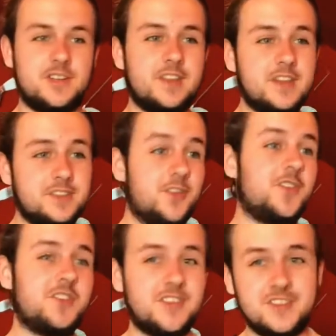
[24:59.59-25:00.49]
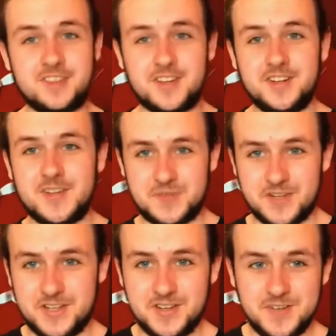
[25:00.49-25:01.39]
That song is Signal
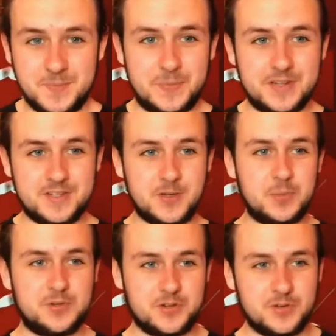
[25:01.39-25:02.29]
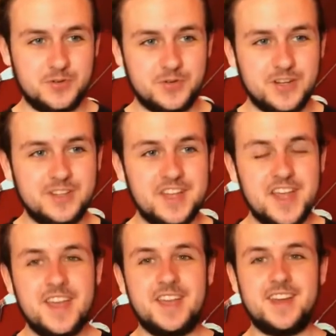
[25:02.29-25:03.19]
Fire by Snow Patrol, right?
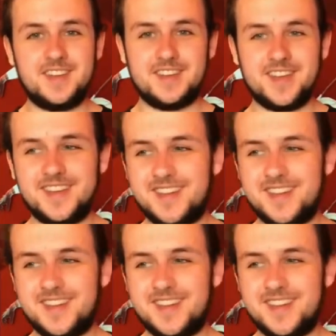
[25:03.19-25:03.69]
It's